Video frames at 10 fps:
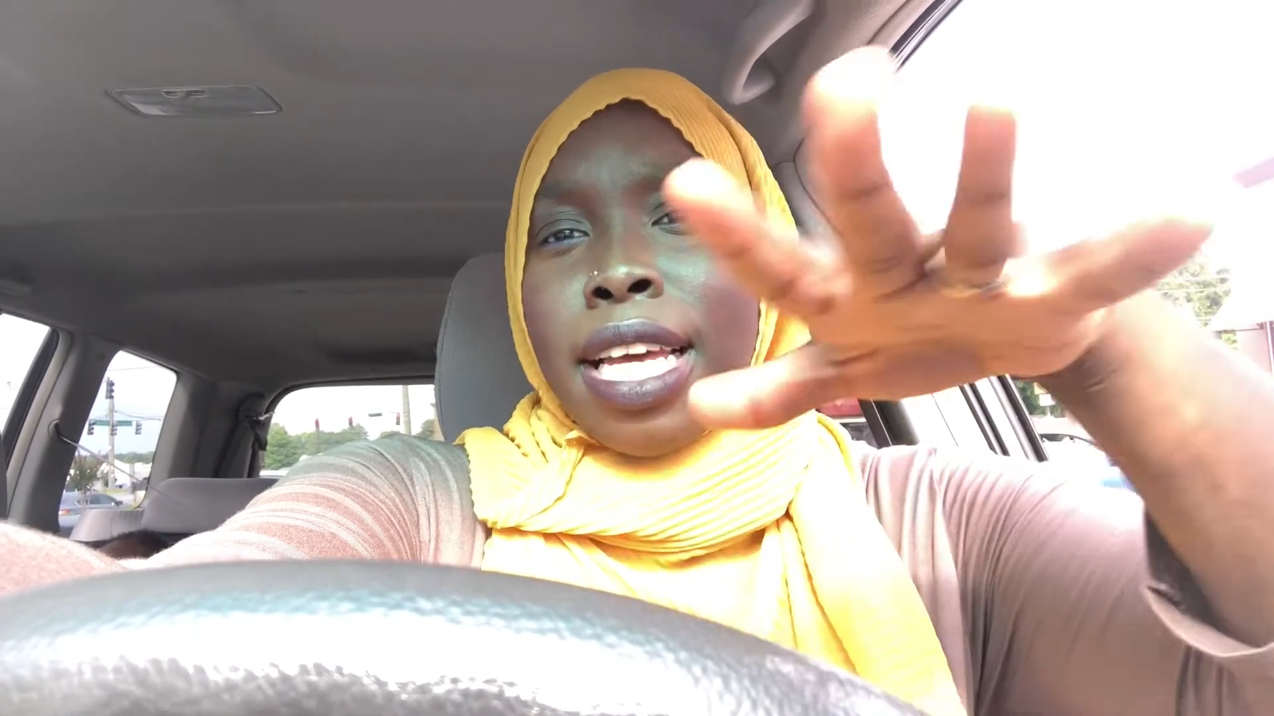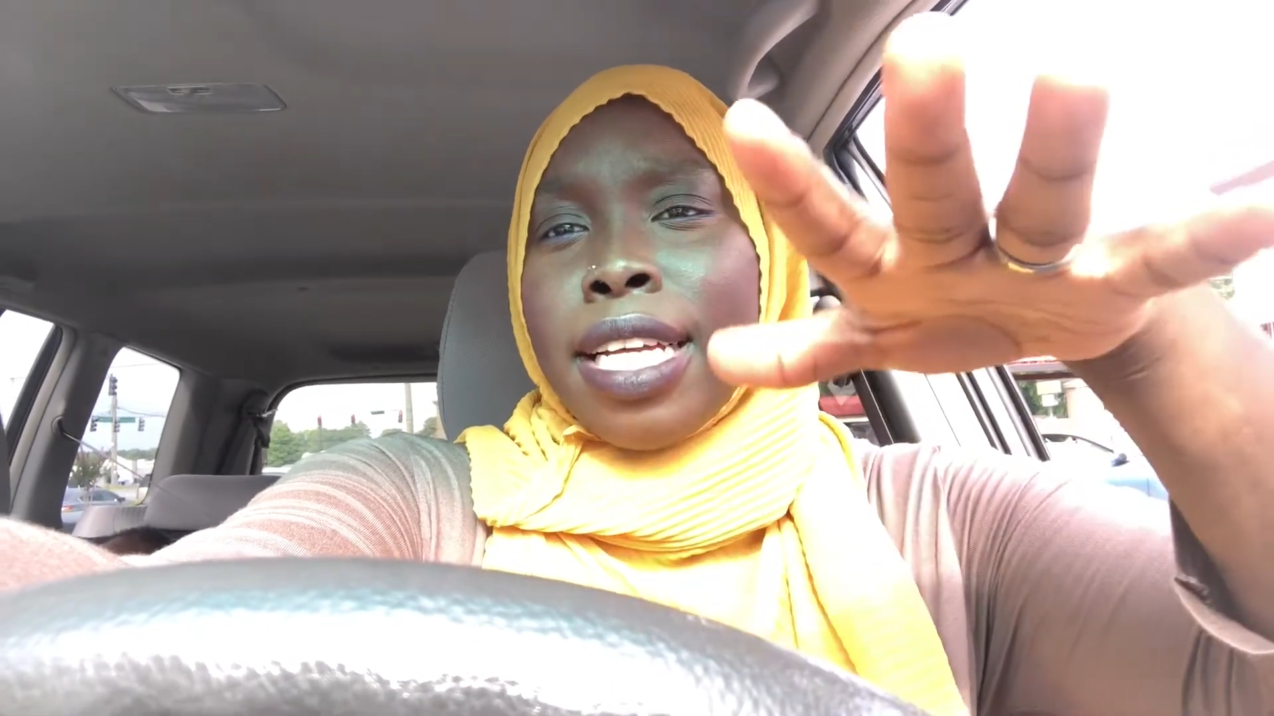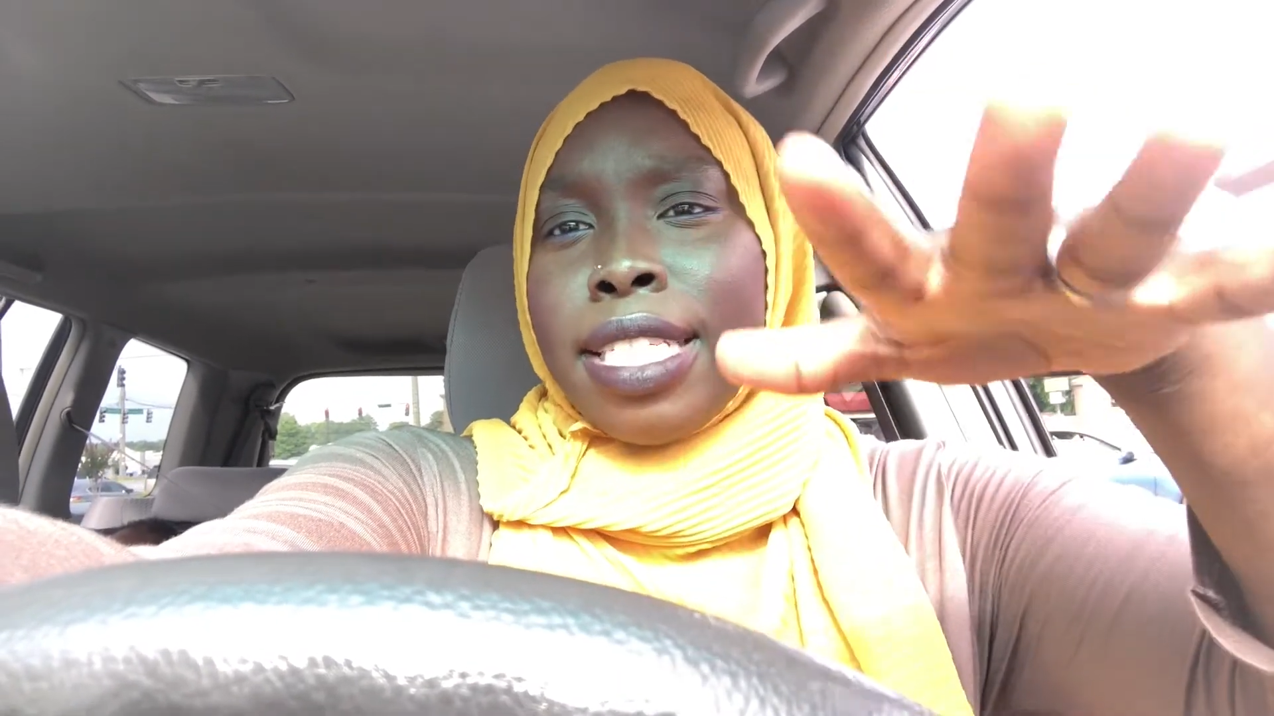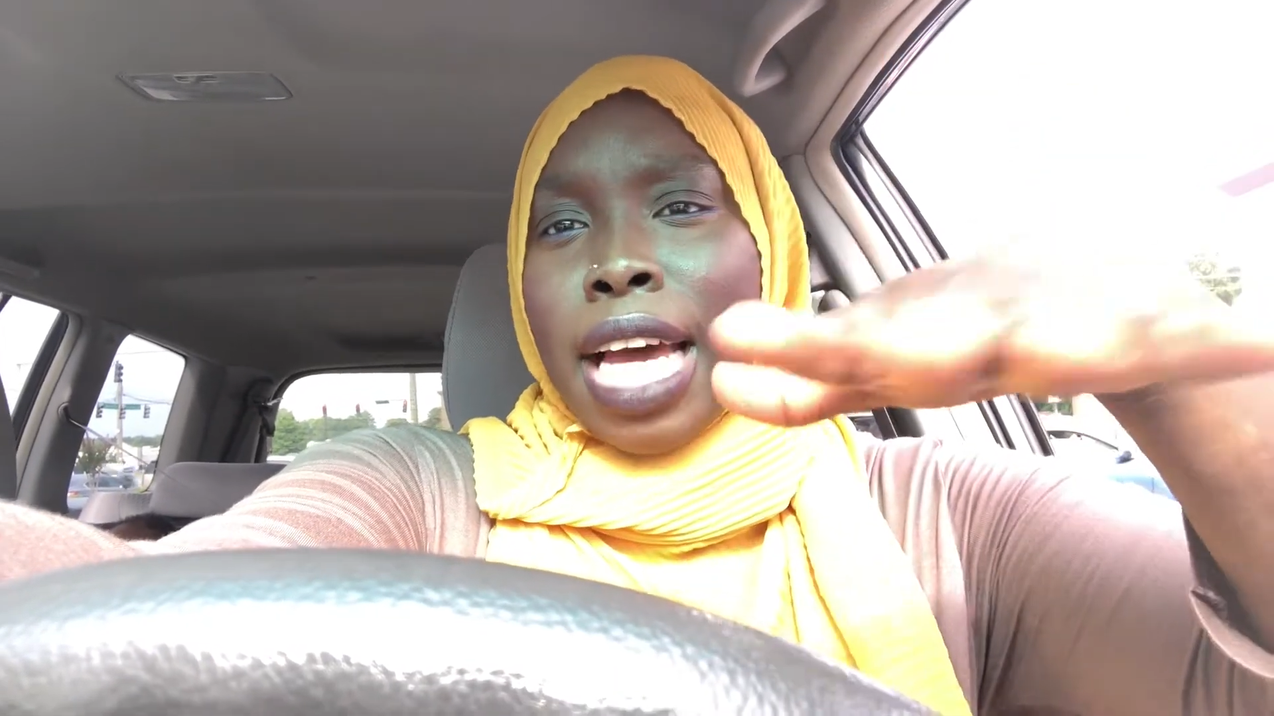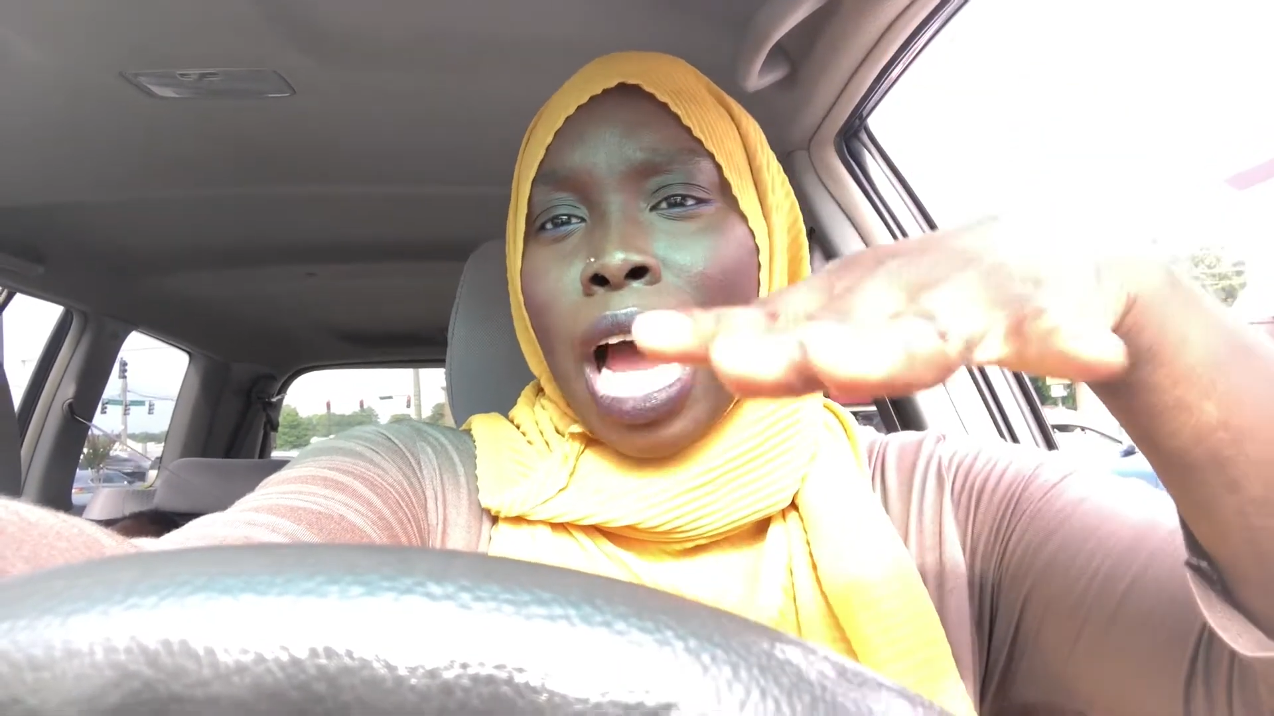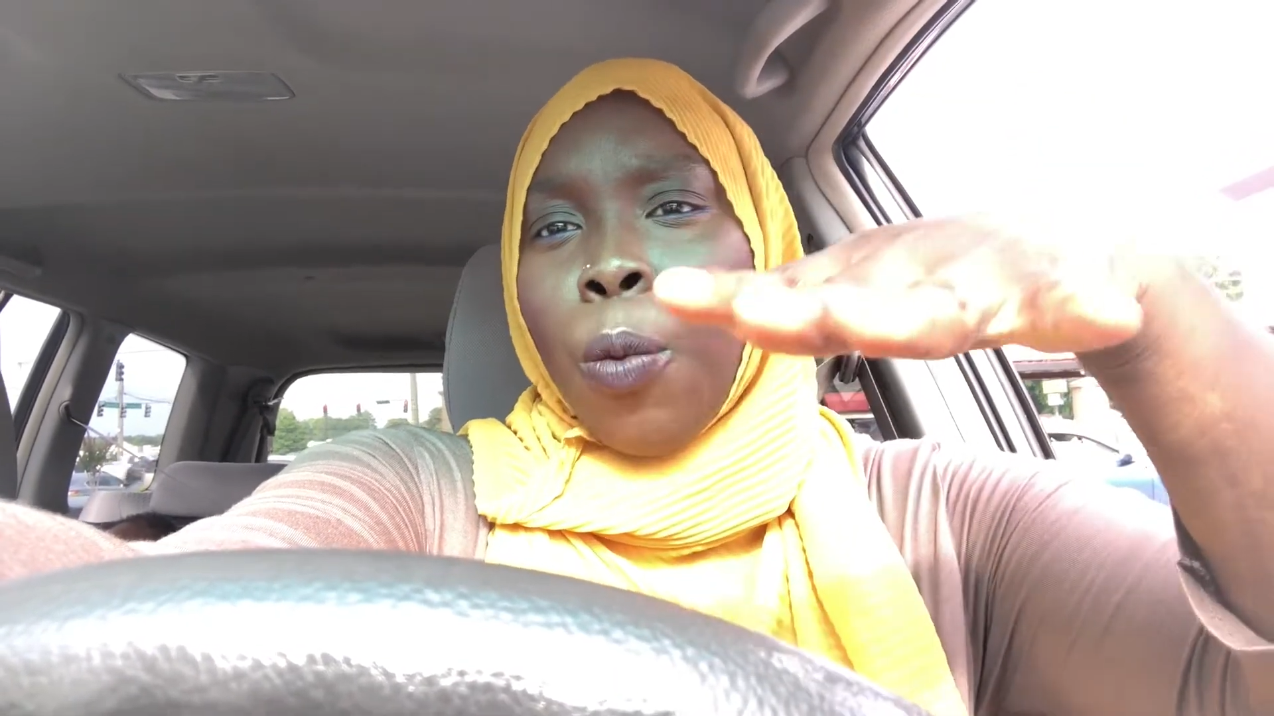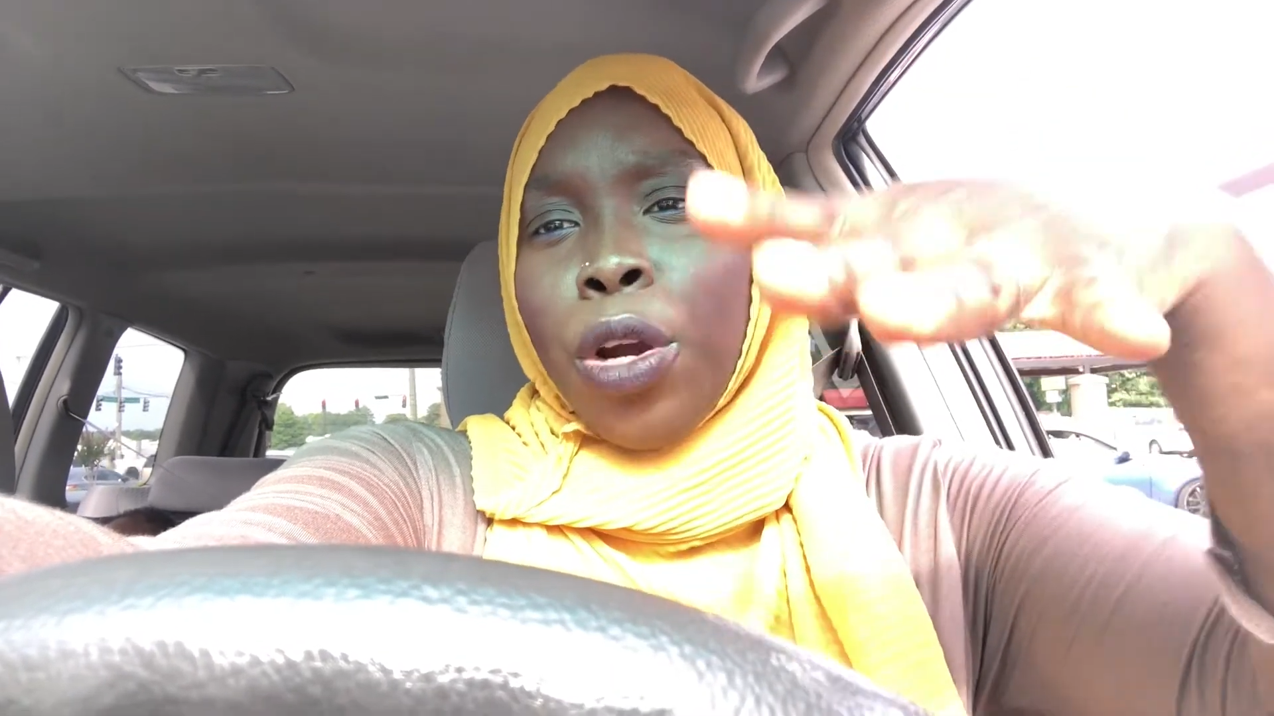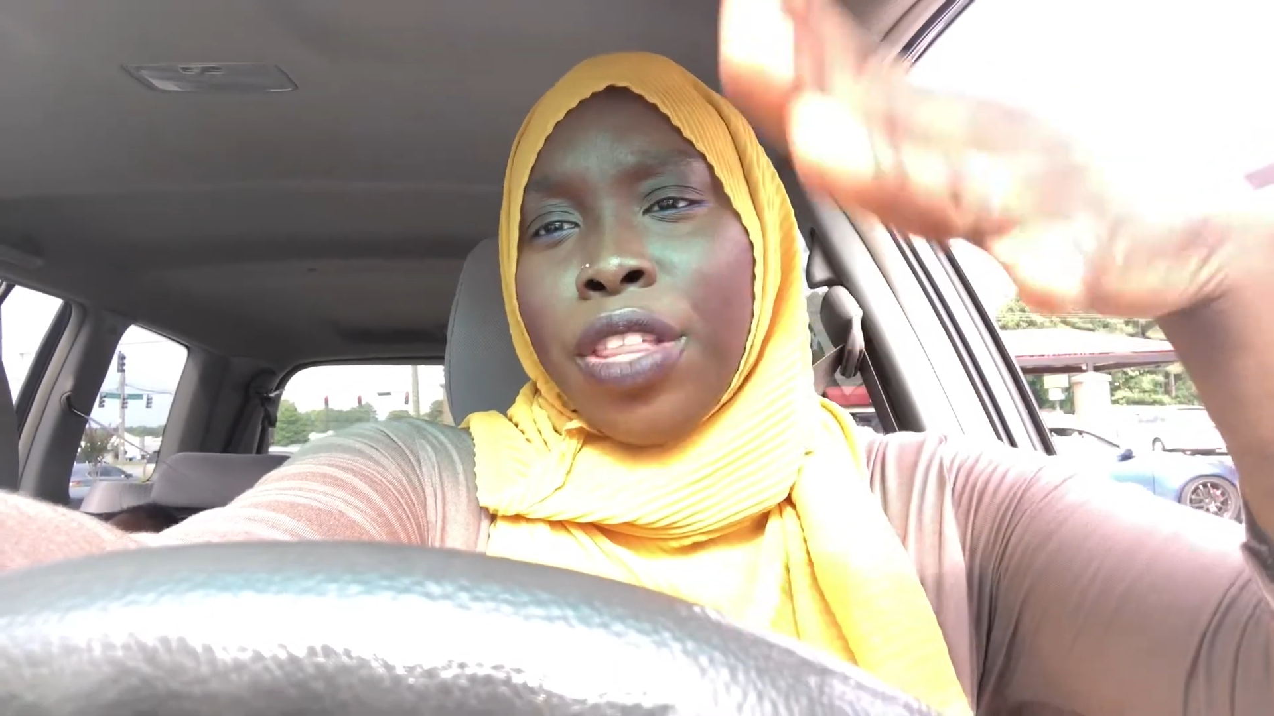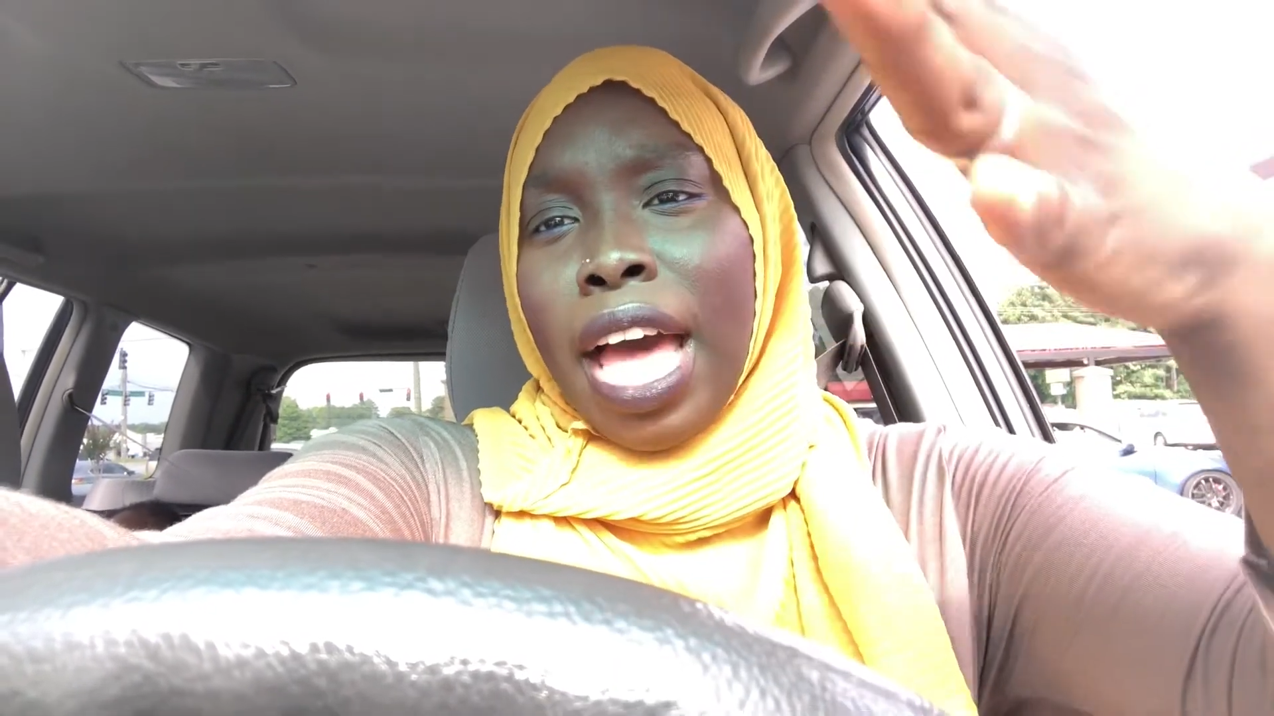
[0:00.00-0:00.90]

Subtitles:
a time where they